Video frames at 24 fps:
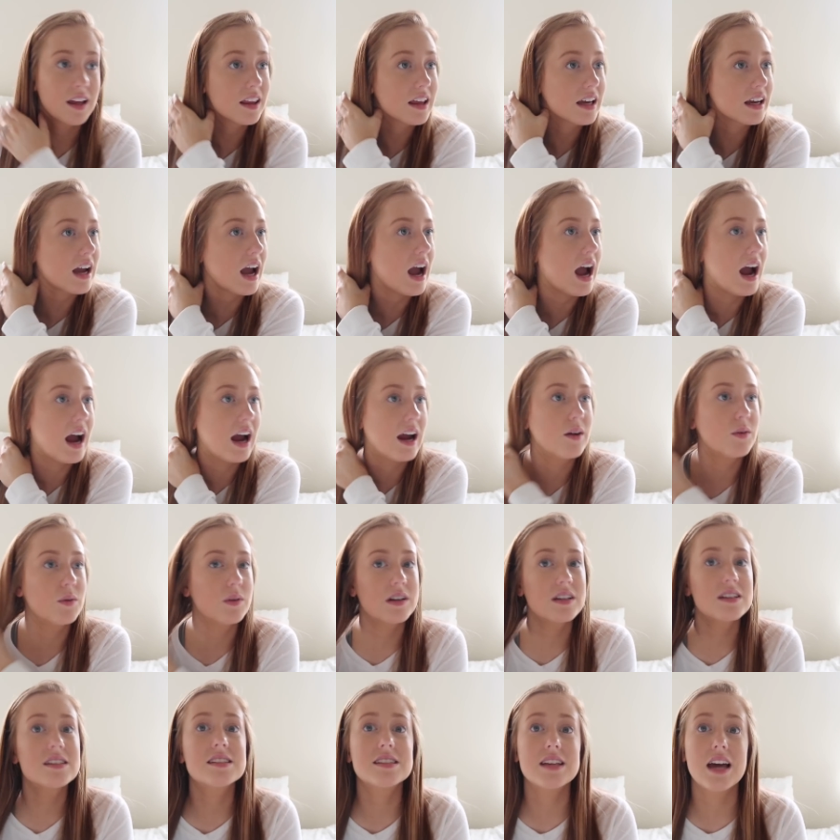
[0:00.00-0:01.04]
Like I
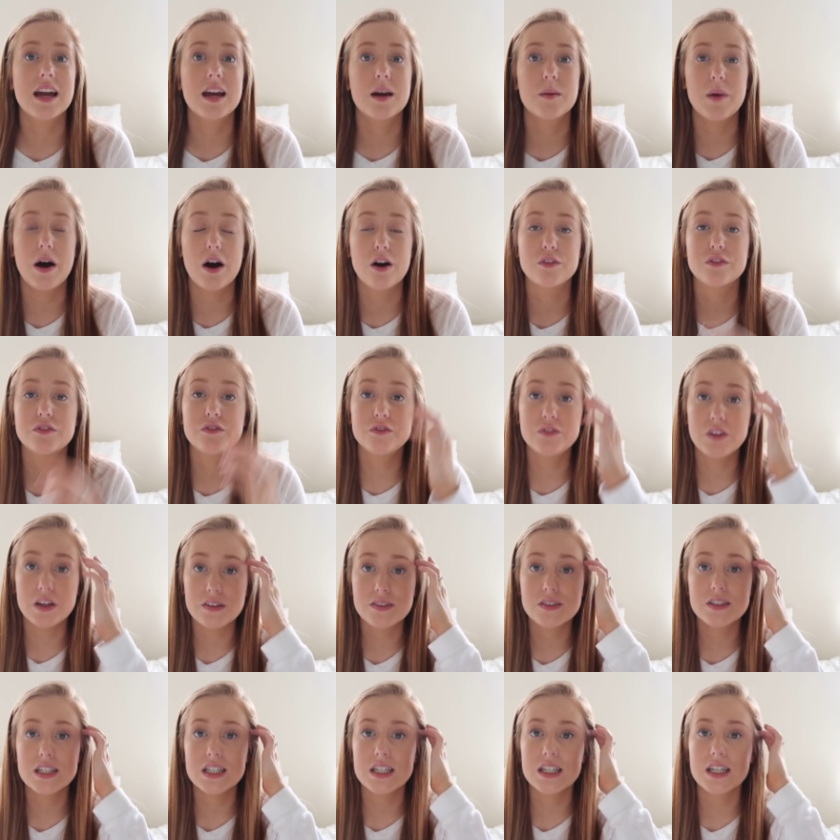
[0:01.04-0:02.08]
want to say about
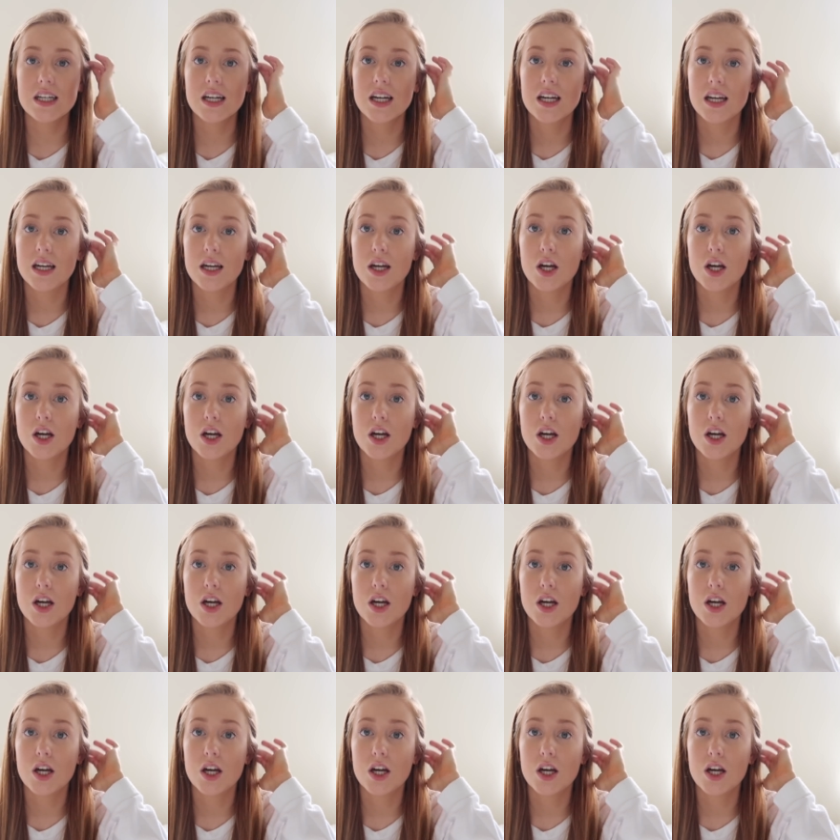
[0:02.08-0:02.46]
50